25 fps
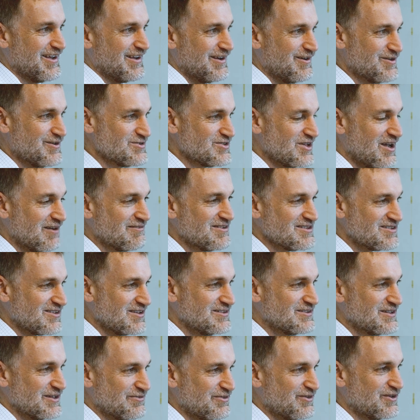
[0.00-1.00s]
It's
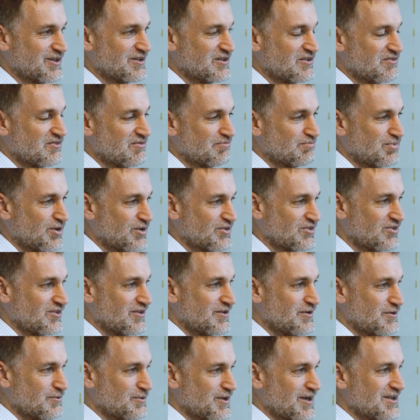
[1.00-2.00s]
obviously different in different parts of
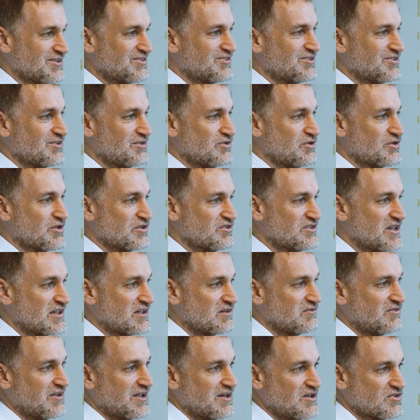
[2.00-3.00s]
the US, and you can take
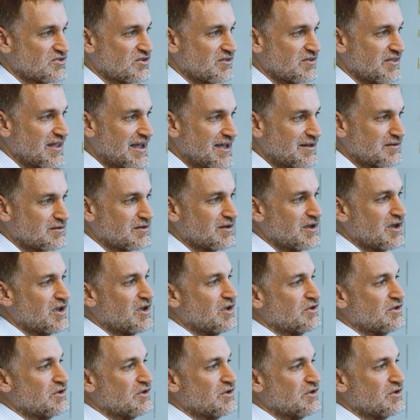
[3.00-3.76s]
advantage of that